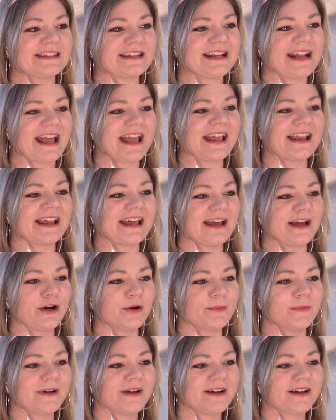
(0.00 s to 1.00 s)
That ate
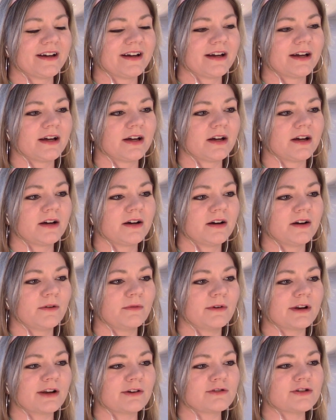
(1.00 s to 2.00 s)
him.
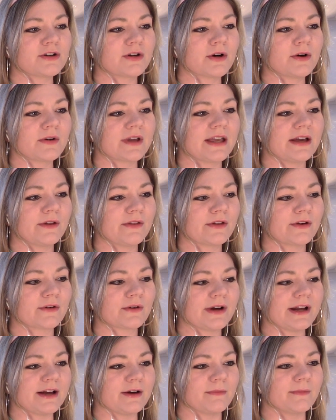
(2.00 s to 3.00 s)
Why don't you go kill the
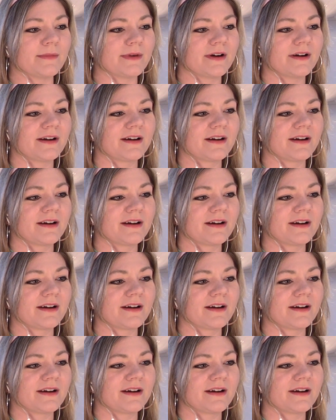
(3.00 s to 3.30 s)
Grimm?